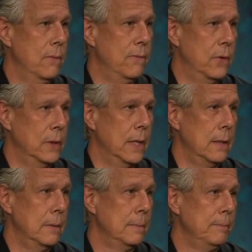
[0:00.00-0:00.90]
full
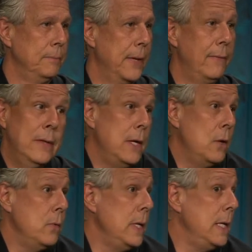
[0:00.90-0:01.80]
in. And then they
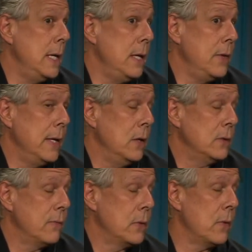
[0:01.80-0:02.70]
don't need anything else
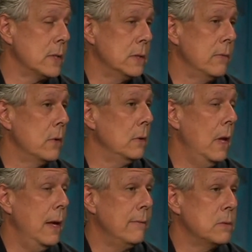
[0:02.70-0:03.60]
for the rest of their
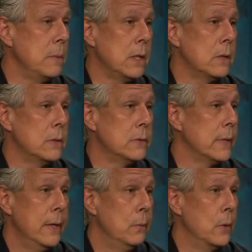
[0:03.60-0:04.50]
lives, because
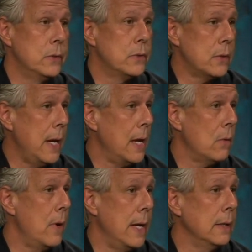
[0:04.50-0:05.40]
once their
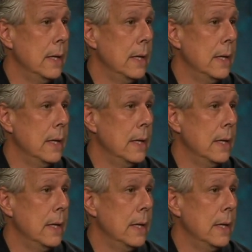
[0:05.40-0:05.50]
cataract